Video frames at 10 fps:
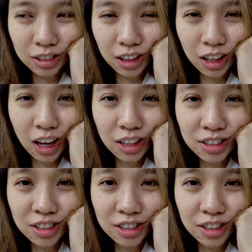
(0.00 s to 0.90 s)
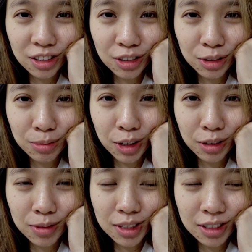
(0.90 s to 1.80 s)
I asked CJ to make
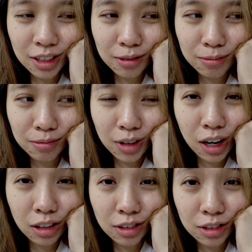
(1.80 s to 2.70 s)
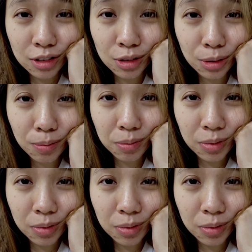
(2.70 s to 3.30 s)
me some hot soup.